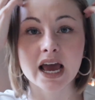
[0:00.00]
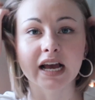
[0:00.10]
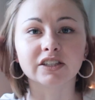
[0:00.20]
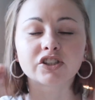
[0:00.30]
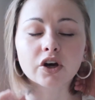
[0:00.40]

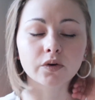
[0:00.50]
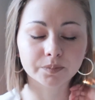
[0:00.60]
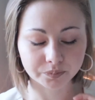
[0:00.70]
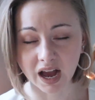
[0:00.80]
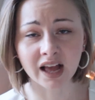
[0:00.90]
And so
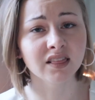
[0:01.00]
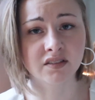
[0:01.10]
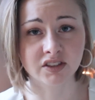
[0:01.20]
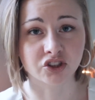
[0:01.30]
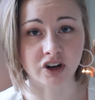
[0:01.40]
I
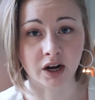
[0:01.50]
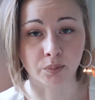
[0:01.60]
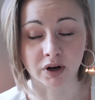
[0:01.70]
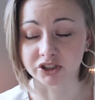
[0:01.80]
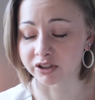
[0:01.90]
love this dryer brush.